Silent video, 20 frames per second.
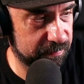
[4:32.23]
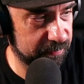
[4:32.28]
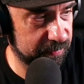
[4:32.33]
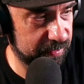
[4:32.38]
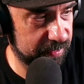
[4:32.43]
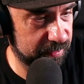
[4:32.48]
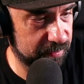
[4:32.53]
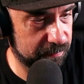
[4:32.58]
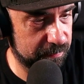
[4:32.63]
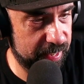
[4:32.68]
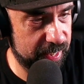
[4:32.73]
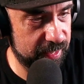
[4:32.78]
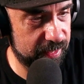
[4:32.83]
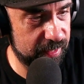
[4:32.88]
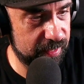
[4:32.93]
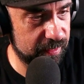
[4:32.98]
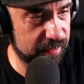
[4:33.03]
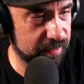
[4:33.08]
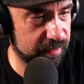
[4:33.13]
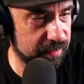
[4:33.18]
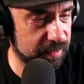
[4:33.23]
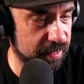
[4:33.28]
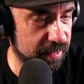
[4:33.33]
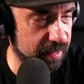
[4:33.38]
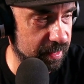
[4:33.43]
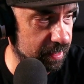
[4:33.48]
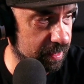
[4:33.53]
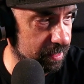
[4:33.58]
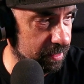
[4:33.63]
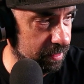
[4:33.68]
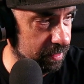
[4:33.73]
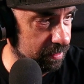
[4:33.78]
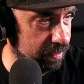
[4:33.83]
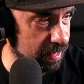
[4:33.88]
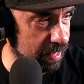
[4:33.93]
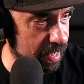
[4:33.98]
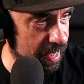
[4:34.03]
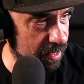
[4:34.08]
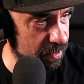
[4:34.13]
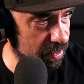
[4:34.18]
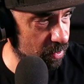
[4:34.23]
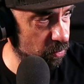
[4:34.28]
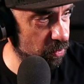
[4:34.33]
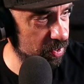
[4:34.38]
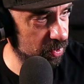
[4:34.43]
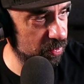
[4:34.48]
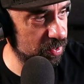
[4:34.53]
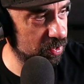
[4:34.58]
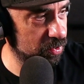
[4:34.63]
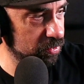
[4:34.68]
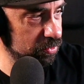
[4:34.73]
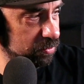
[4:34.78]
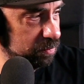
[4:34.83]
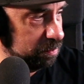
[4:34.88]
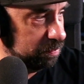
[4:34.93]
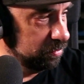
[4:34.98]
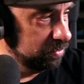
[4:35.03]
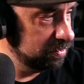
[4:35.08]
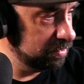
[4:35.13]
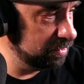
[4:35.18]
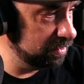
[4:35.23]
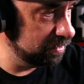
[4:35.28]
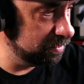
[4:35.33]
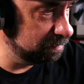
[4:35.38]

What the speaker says: little baggie. We could put this